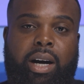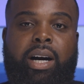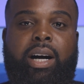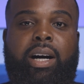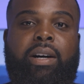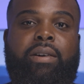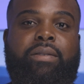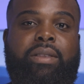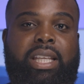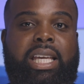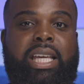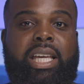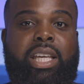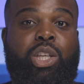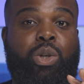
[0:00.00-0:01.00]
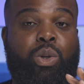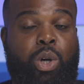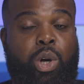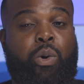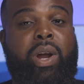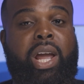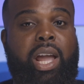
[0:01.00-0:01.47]
of the
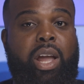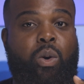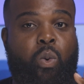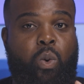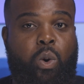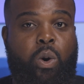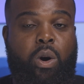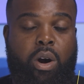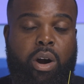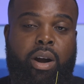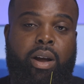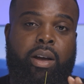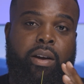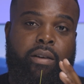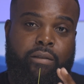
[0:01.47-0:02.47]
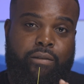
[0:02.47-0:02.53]
Ukraine war